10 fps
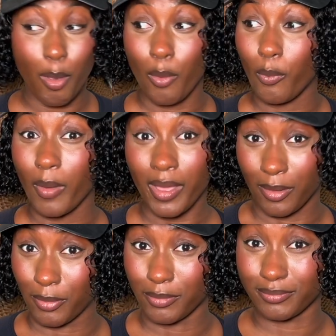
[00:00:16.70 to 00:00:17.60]

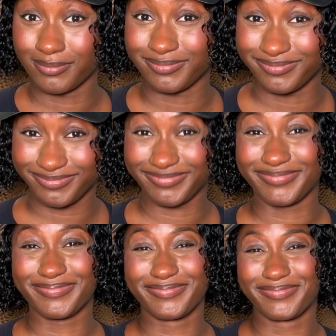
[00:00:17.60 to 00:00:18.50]
well.
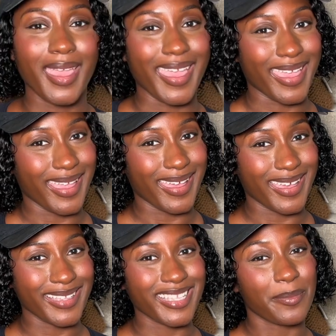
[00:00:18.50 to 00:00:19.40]
Hey
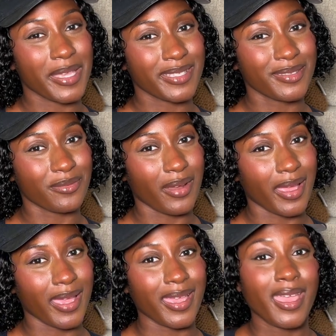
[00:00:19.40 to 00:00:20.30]
guys, I'm Essence
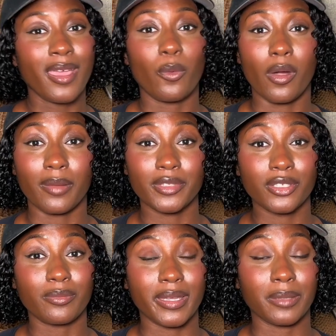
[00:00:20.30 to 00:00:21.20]
Ray. Welcome to
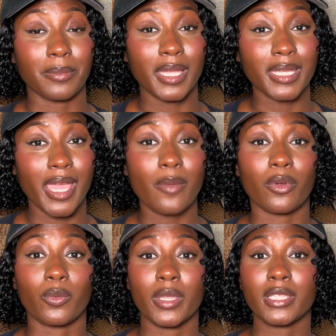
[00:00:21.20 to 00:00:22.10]
Money Monday, where
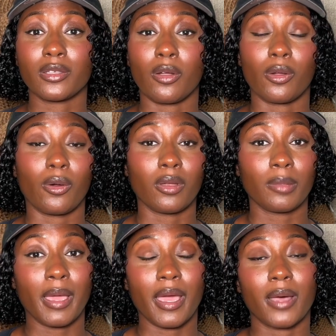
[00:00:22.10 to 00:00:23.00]
we talk all
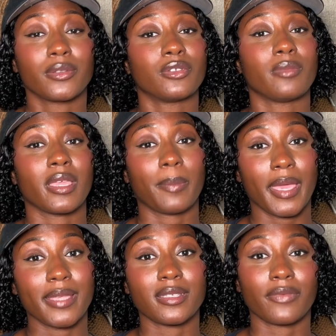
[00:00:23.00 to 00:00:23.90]
about how to make
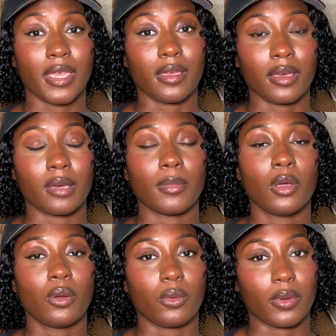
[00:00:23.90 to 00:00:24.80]
passive income
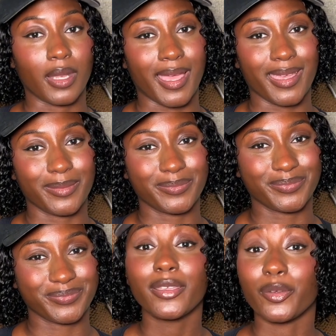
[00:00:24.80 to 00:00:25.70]
online.
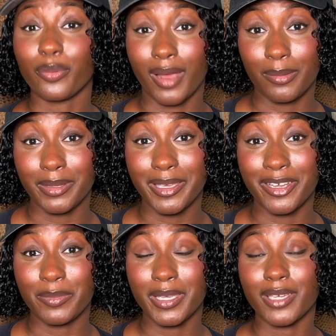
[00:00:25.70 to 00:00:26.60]
You're probably here
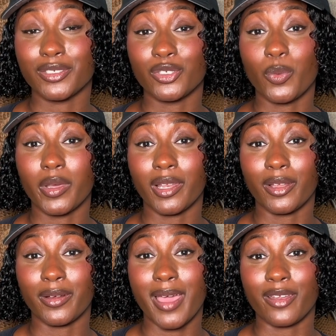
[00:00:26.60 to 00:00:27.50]
because you want to
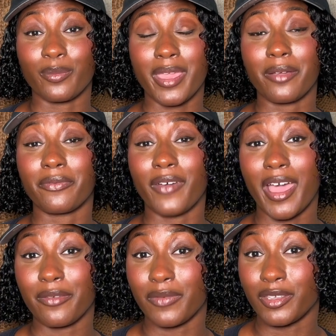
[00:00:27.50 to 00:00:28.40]
learn how to make
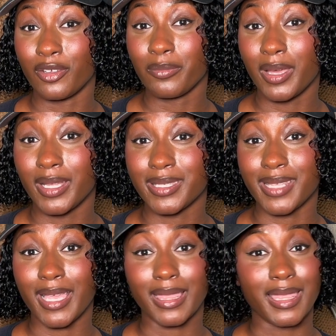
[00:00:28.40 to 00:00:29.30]
5-figure months
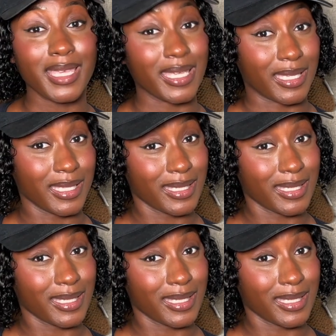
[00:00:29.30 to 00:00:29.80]
like this